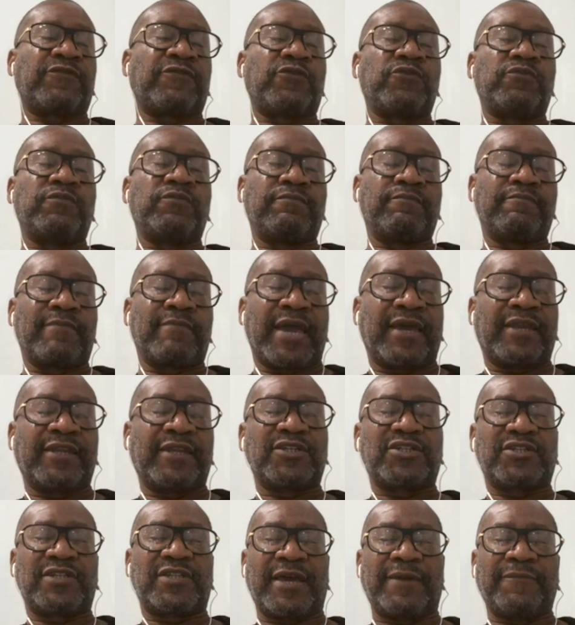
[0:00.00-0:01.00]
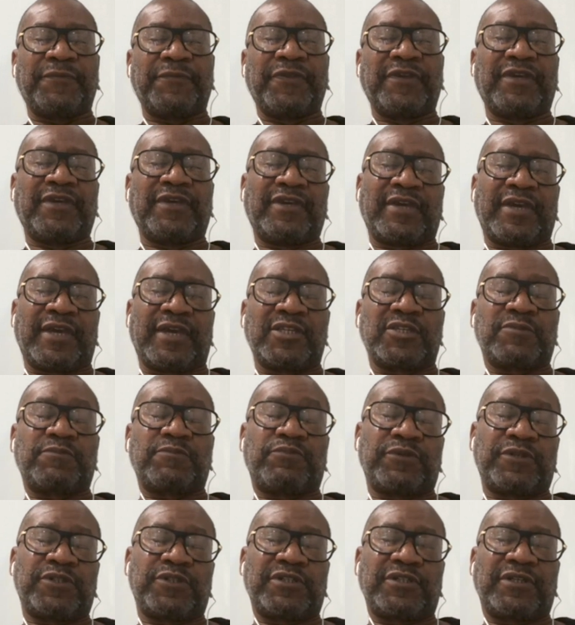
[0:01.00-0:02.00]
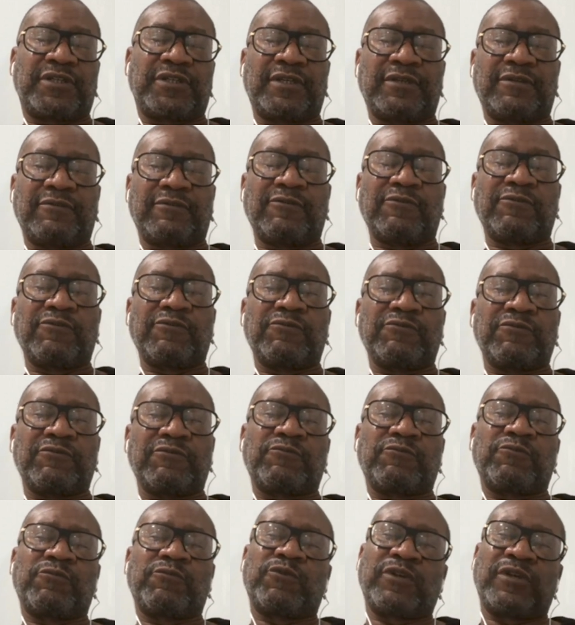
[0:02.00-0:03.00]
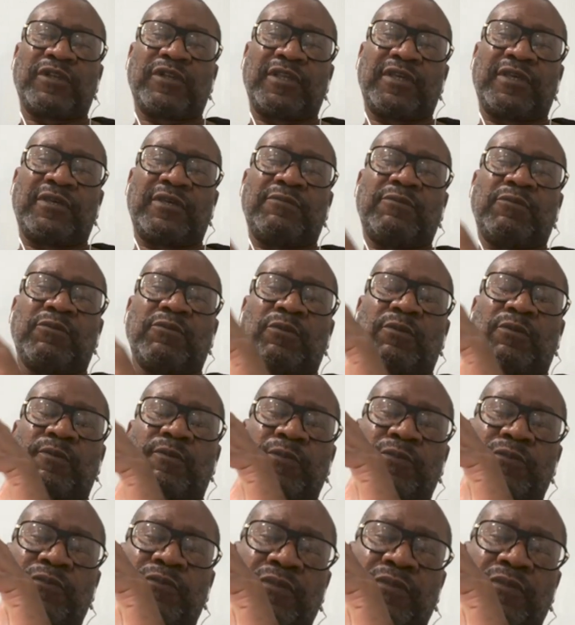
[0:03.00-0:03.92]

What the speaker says: have to manage that. And it's bridging really